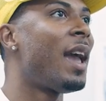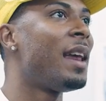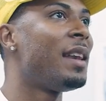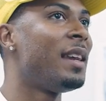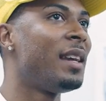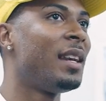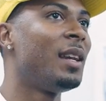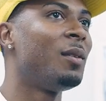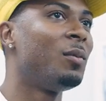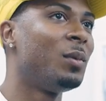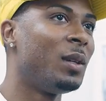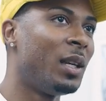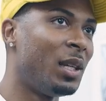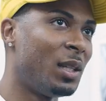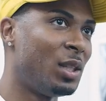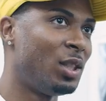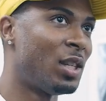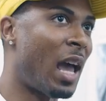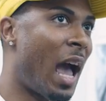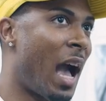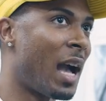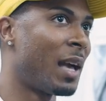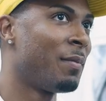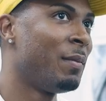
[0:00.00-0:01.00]
and then
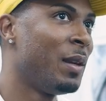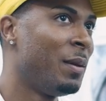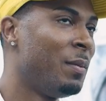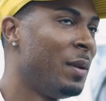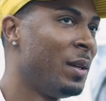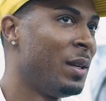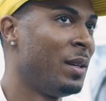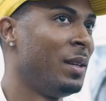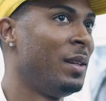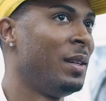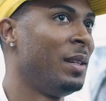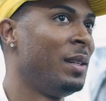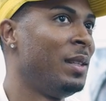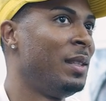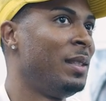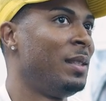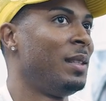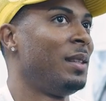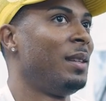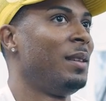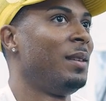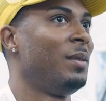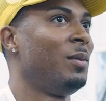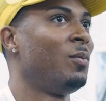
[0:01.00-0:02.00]
it shocked me
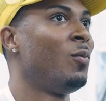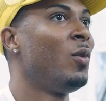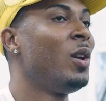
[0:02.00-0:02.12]
because